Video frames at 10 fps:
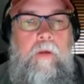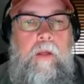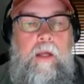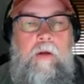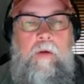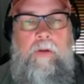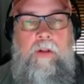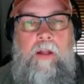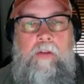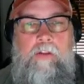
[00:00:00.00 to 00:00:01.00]
I know only a
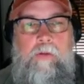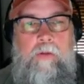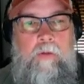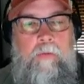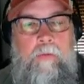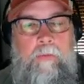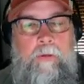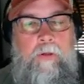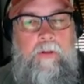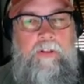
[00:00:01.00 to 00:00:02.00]
lot of these newer
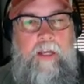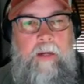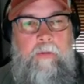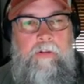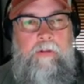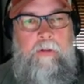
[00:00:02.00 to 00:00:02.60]
mirrorless cameras,